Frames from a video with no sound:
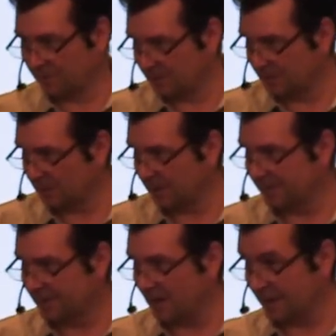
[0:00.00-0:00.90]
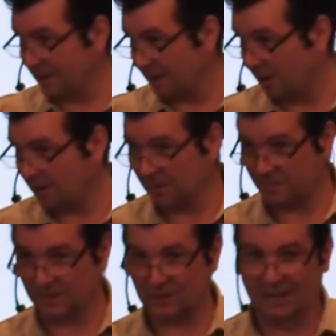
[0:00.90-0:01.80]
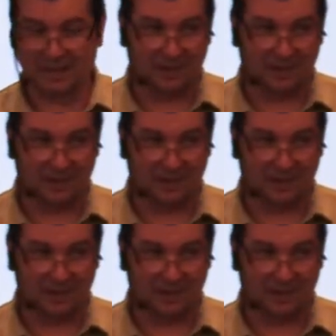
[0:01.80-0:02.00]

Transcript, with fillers: of the glory of God, and all of us